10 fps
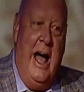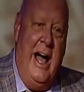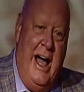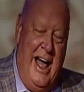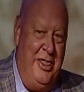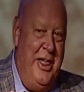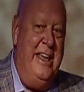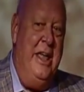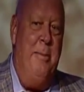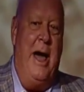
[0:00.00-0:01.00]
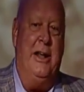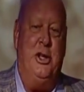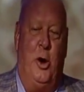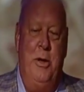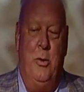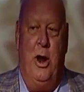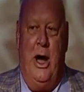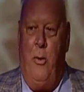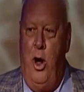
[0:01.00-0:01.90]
I think he might have told me what I